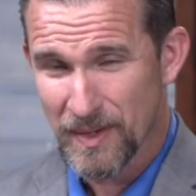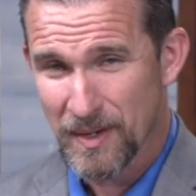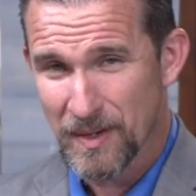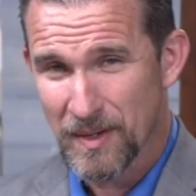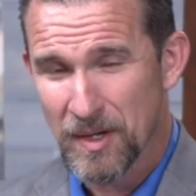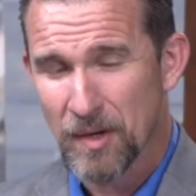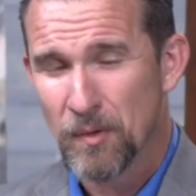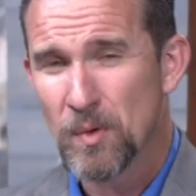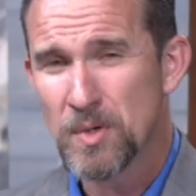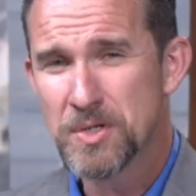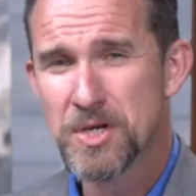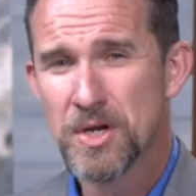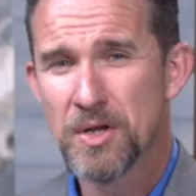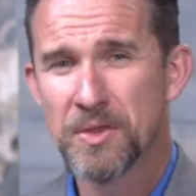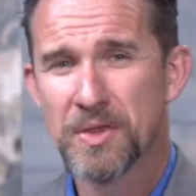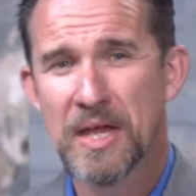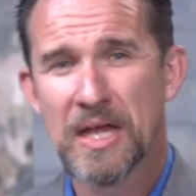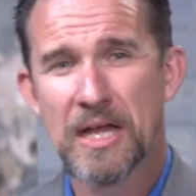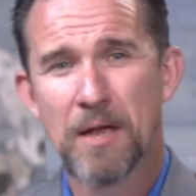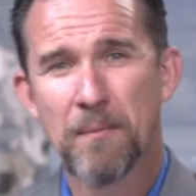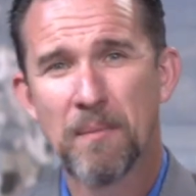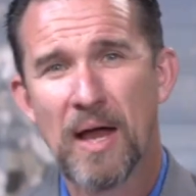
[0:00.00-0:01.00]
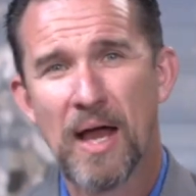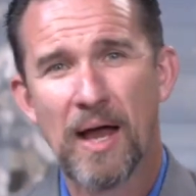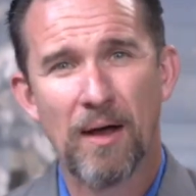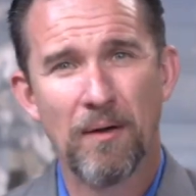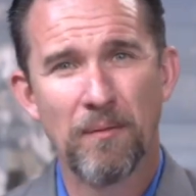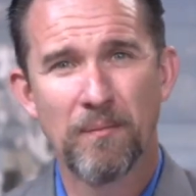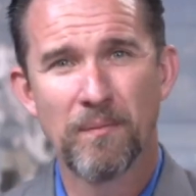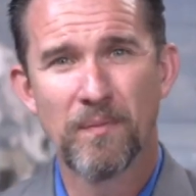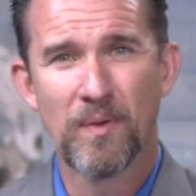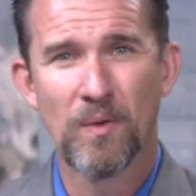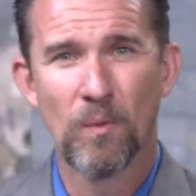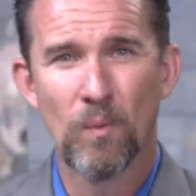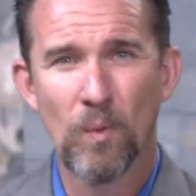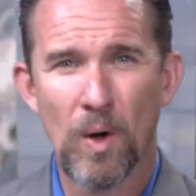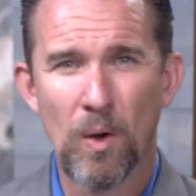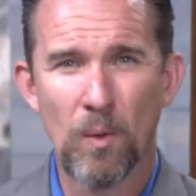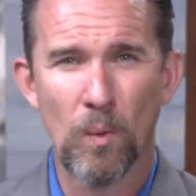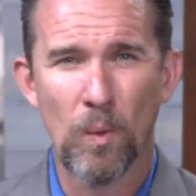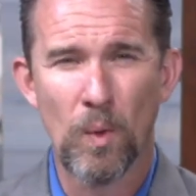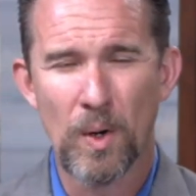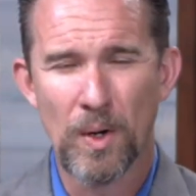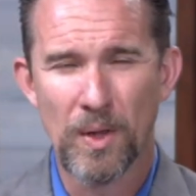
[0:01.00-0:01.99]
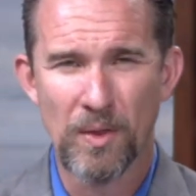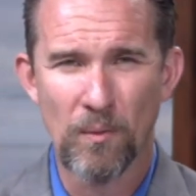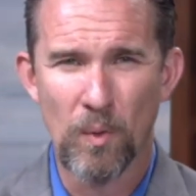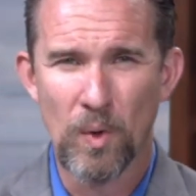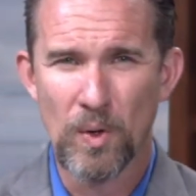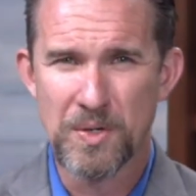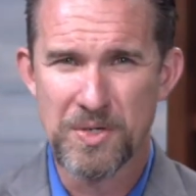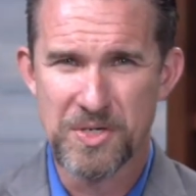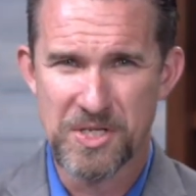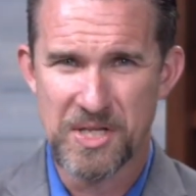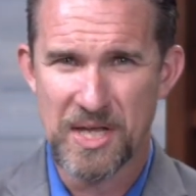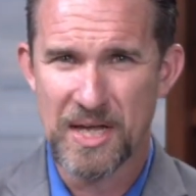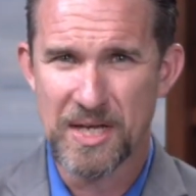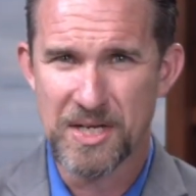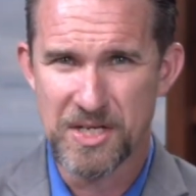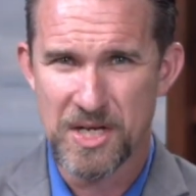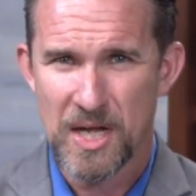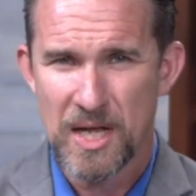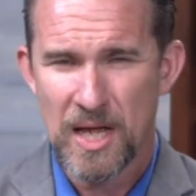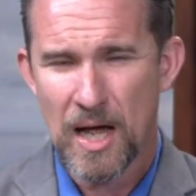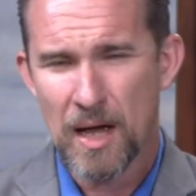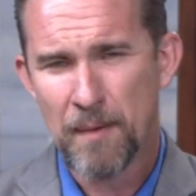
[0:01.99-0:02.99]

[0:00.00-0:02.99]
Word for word: I want you to think about what one of the worst things.